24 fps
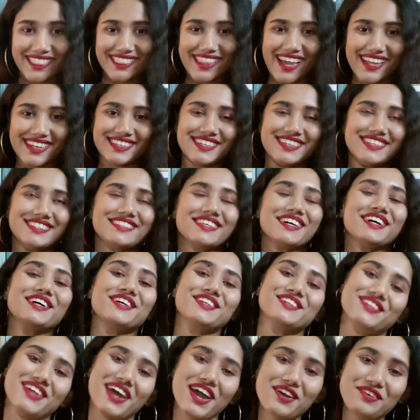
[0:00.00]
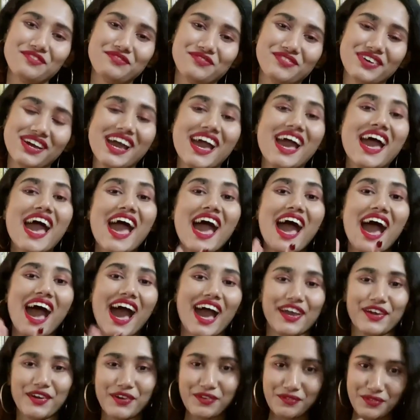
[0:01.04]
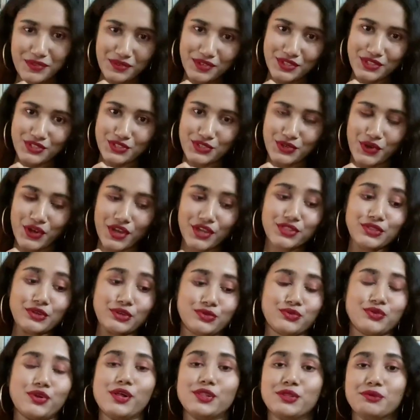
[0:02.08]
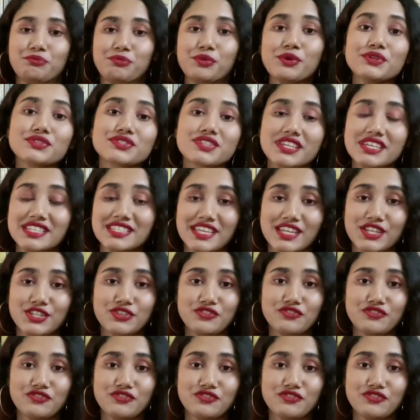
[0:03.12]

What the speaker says: that is a wrap. I hope you enjoyed. Those are all the books that I intend to